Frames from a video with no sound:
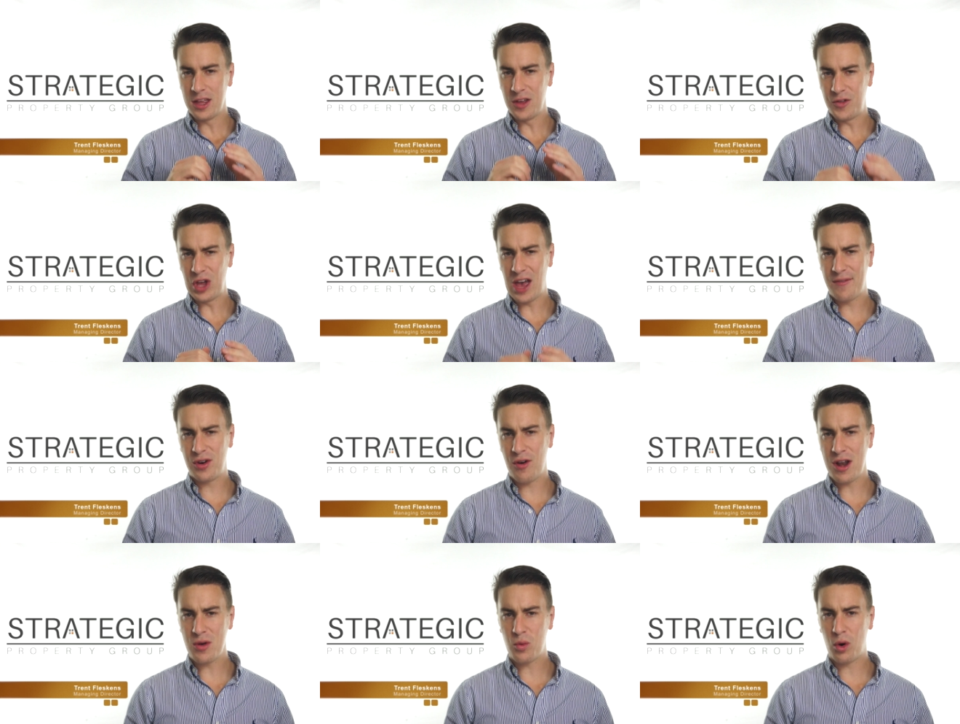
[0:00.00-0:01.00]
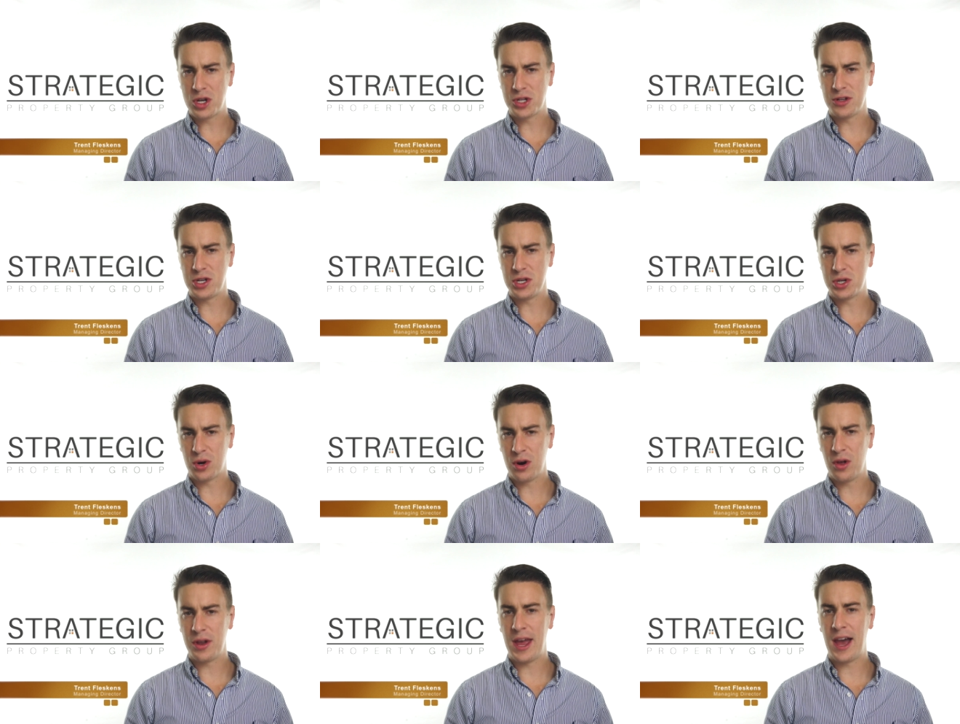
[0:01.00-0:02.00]
If you haven't already watched the
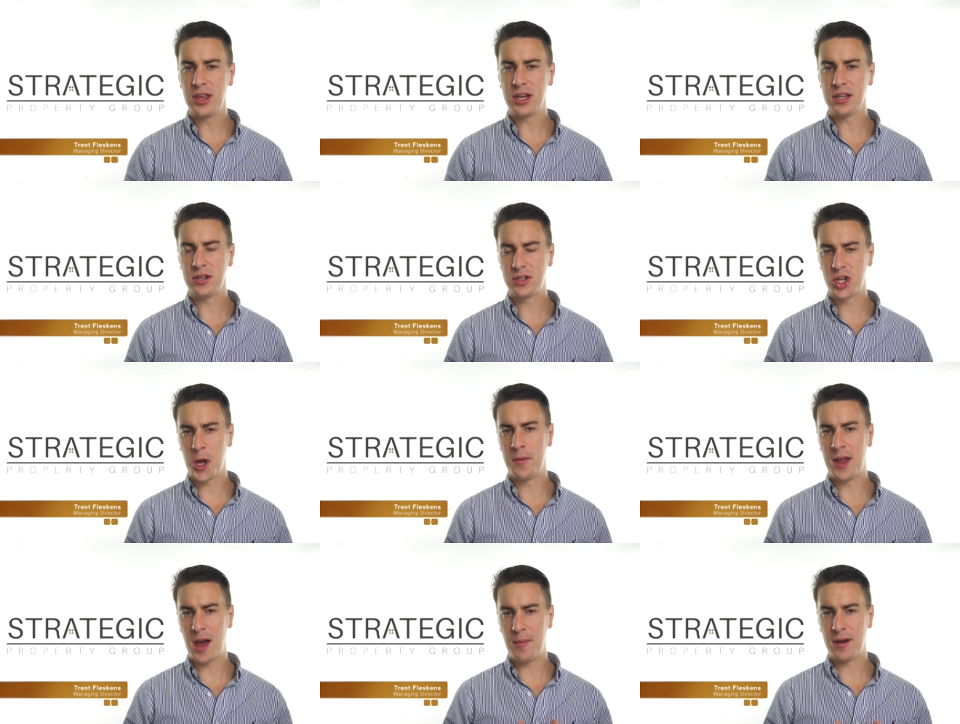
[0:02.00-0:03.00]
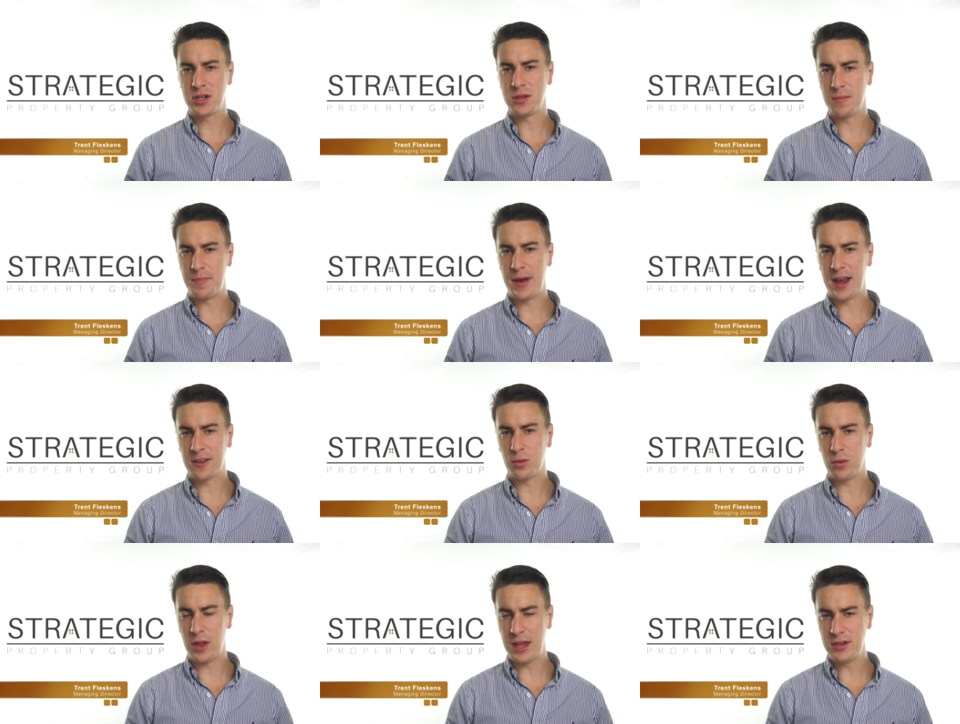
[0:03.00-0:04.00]
tutorial on how you can determine how much the banks
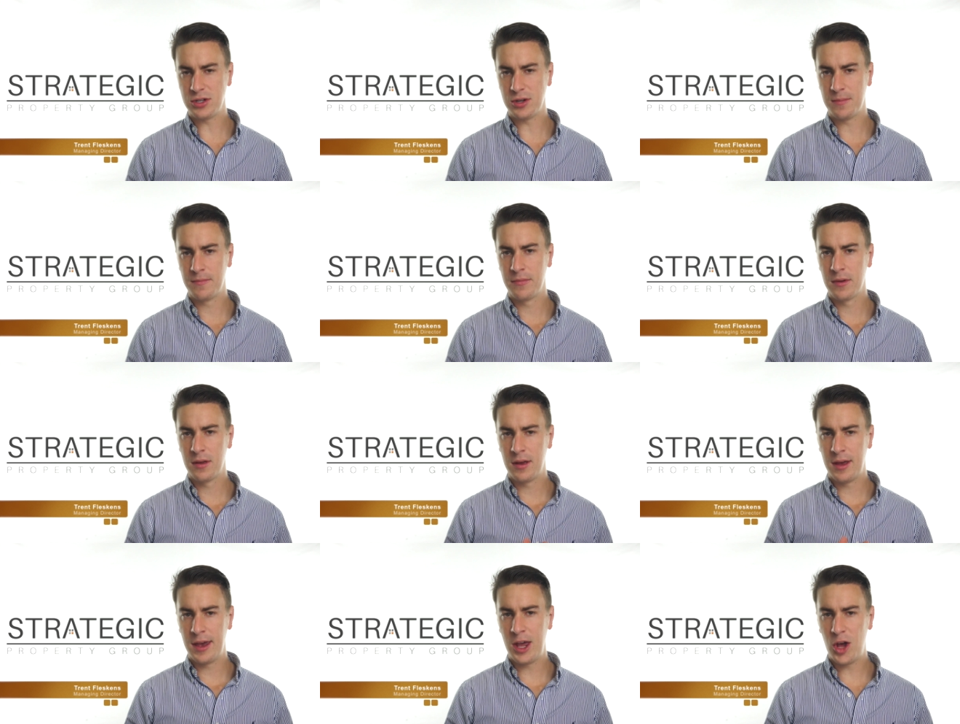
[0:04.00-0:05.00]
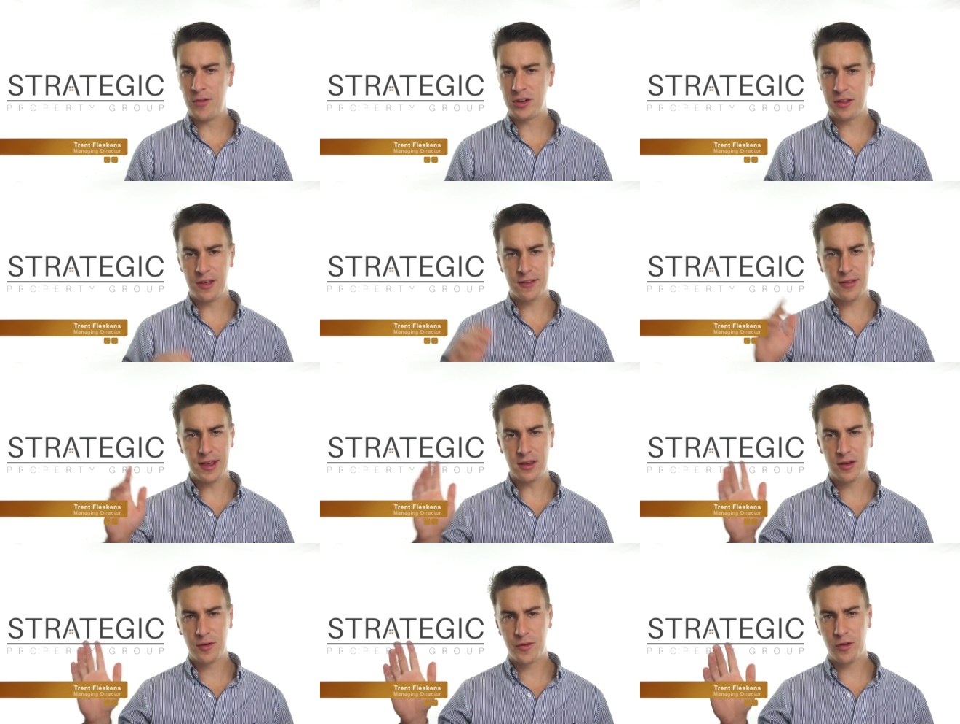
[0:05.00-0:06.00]
will lend you, head over to this link
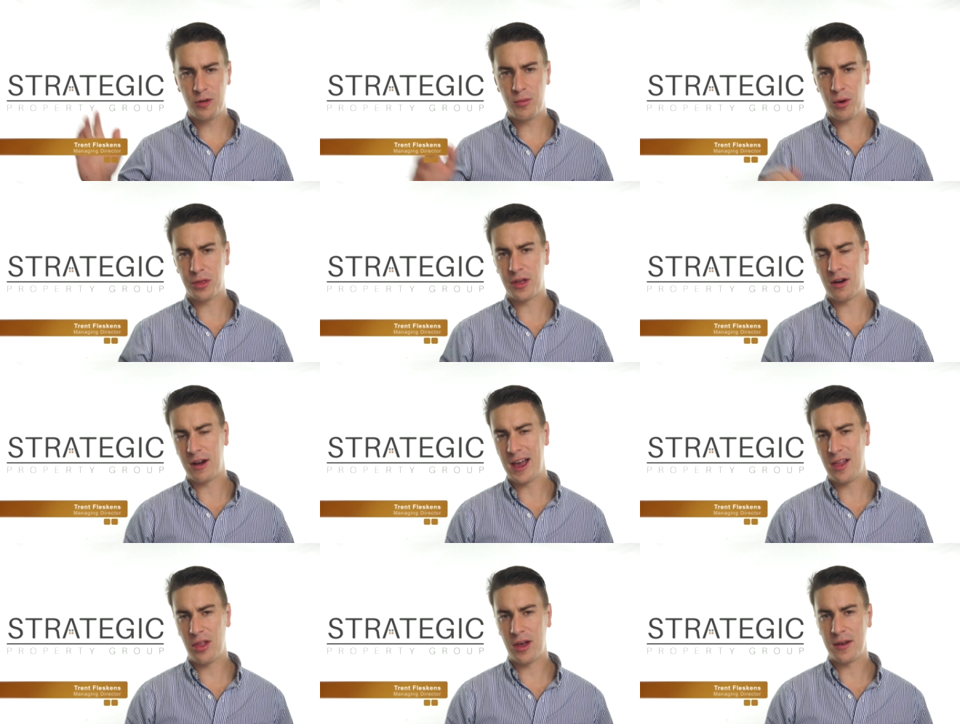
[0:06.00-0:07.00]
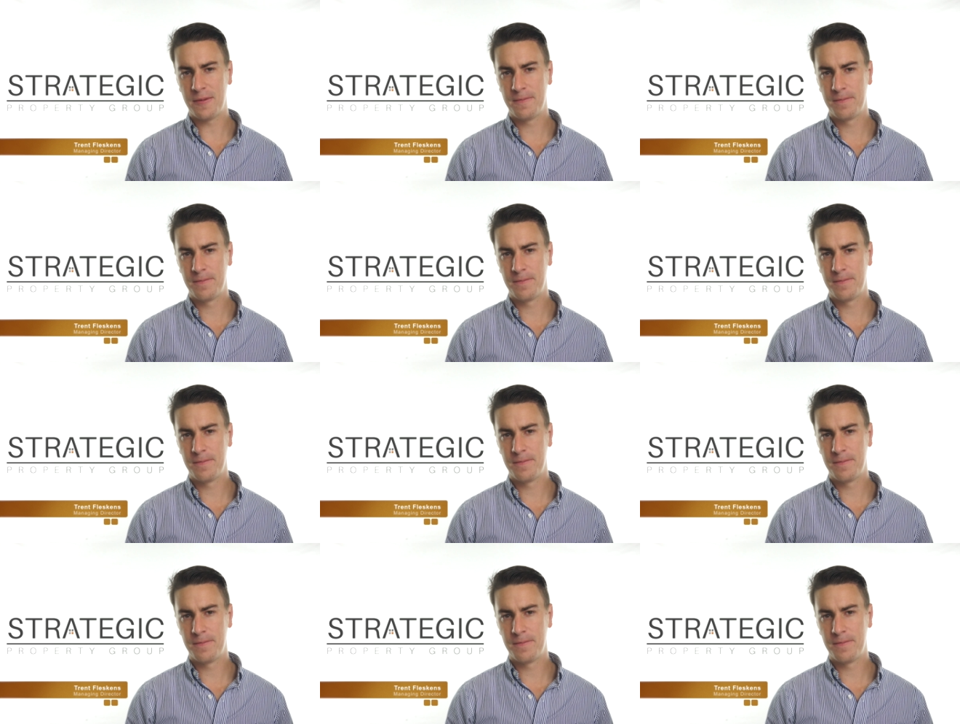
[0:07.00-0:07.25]
for a more thorough outline.